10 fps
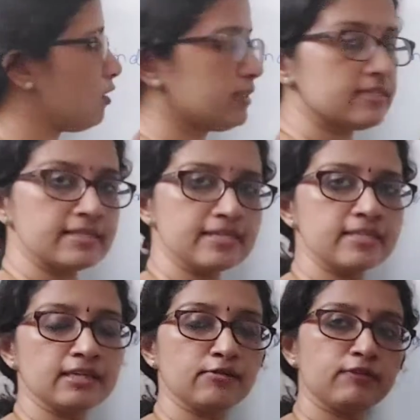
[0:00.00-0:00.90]
all these
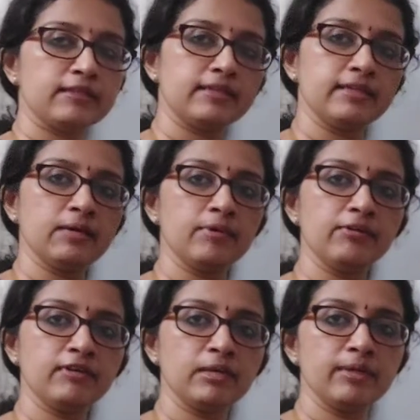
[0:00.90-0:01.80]
things, if we think a
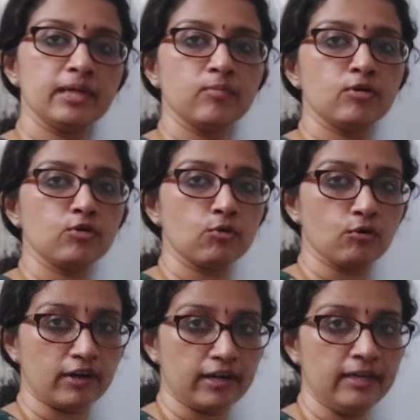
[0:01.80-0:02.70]
bit, we'll be able to
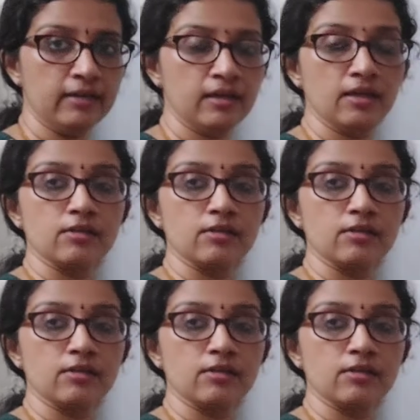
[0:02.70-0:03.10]
know, right?